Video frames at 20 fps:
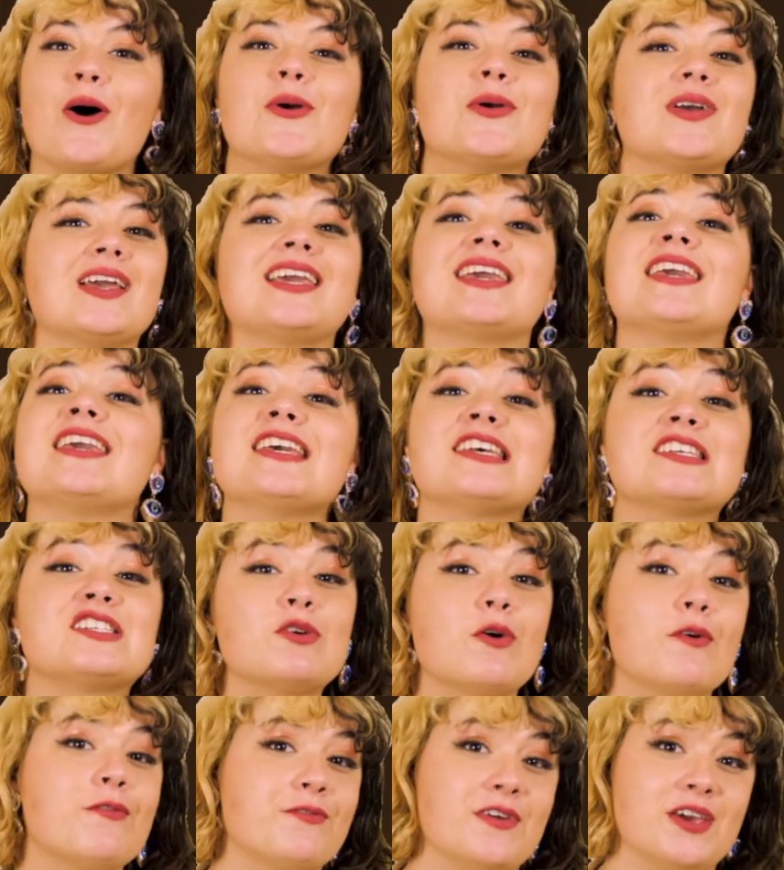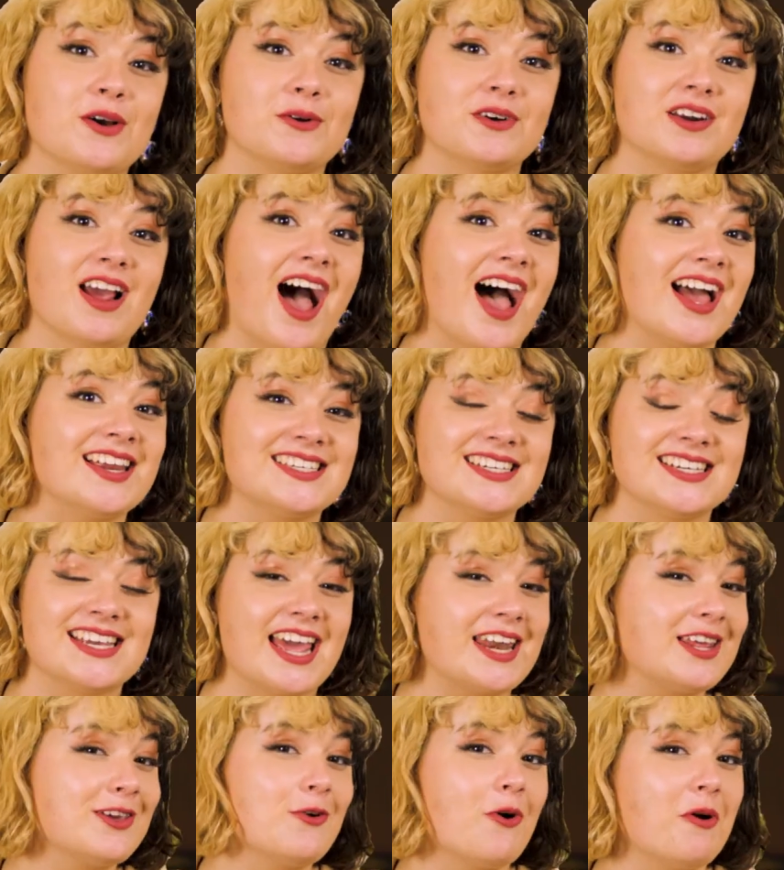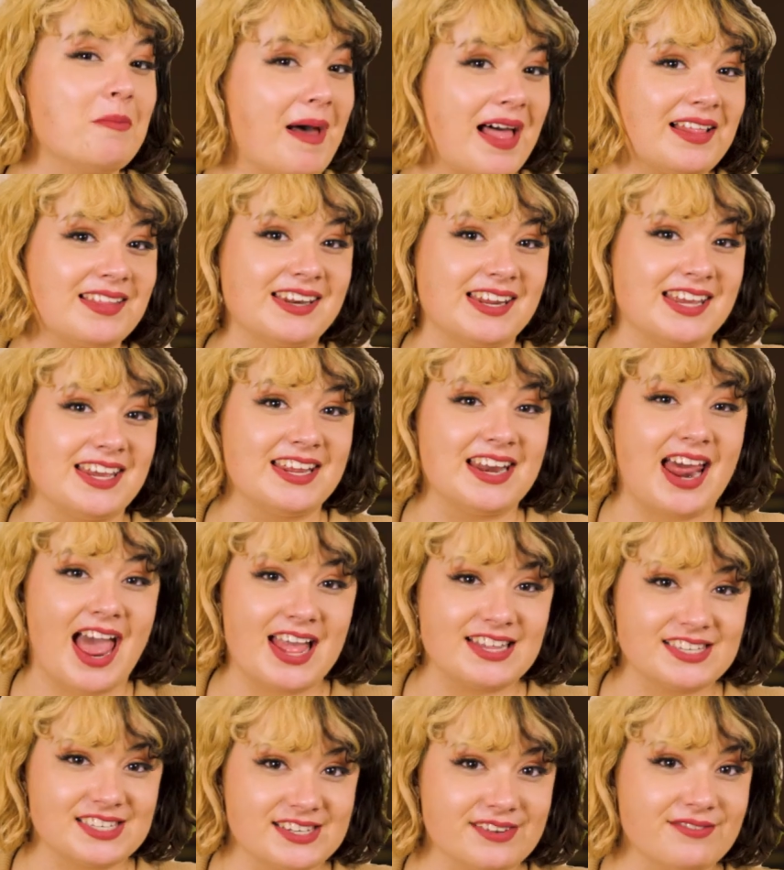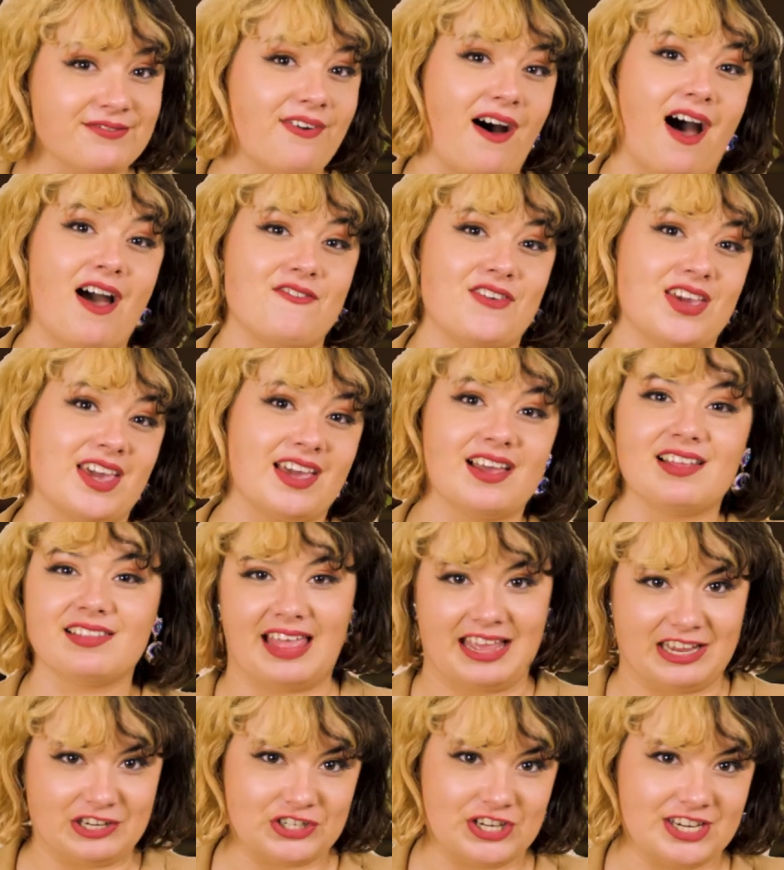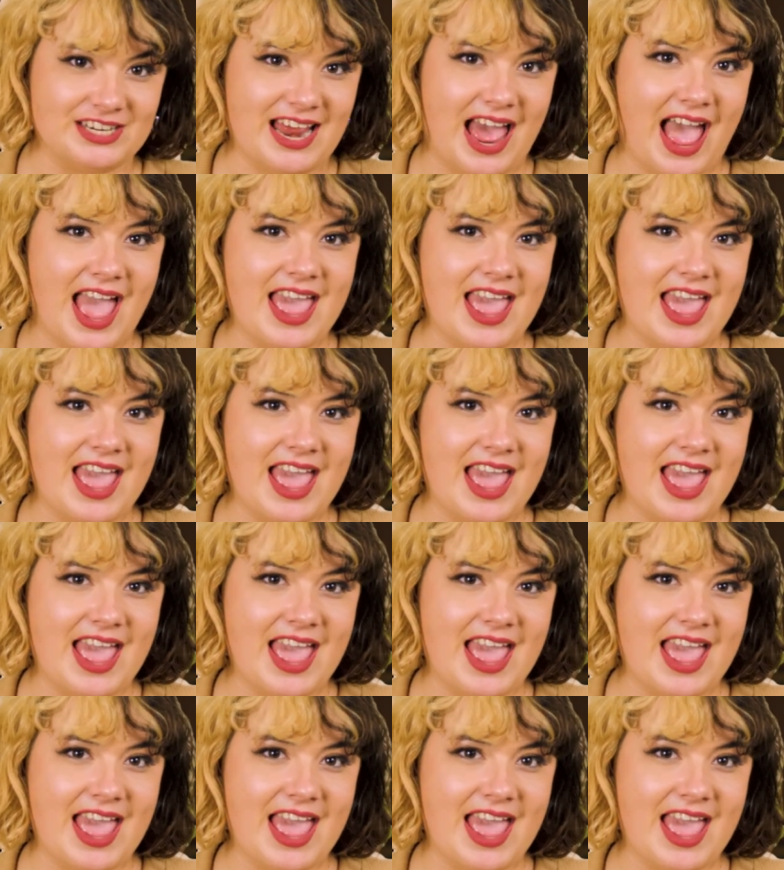So here's your field guide to getting your ballot in and surviving election